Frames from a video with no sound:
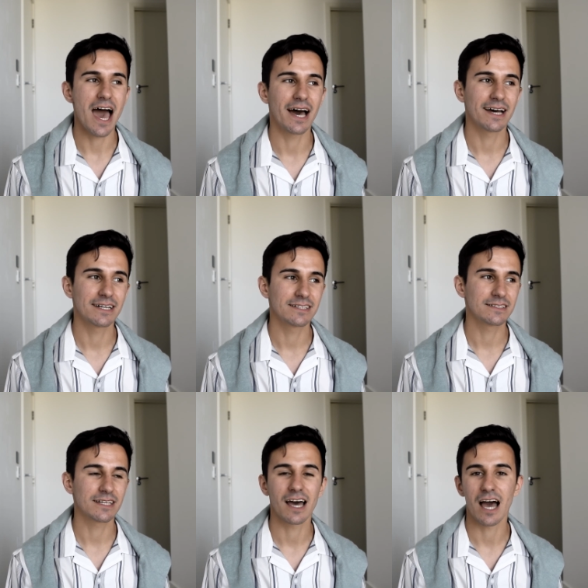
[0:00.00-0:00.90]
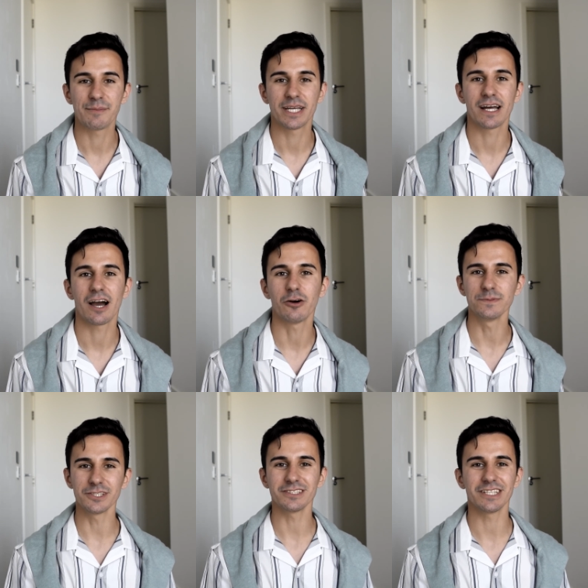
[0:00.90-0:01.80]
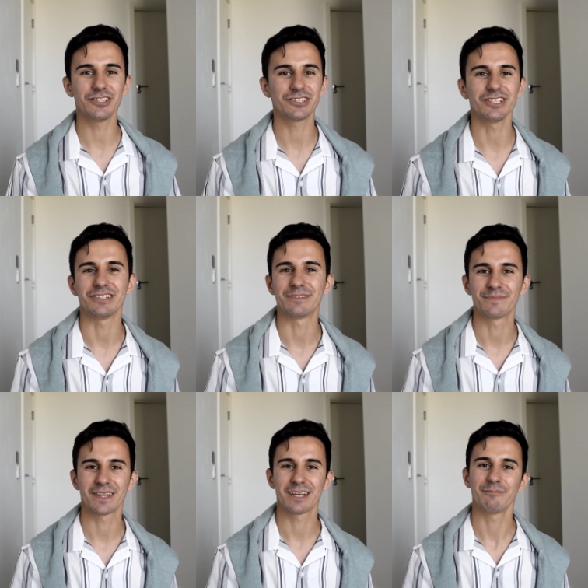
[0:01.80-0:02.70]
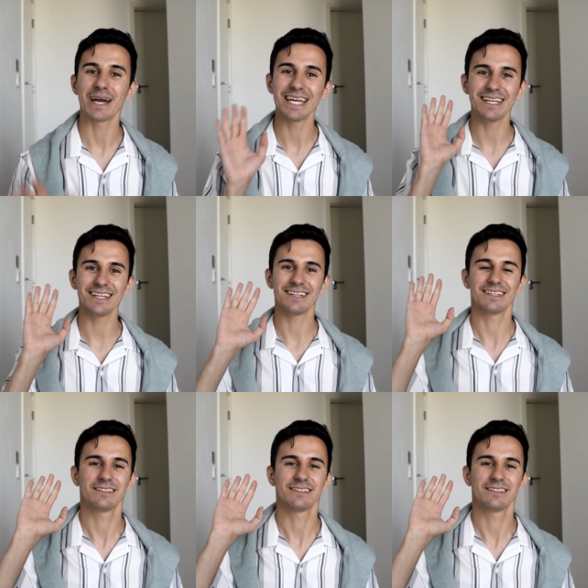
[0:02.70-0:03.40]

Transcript: And I mean, I hope to see you soon. Bye.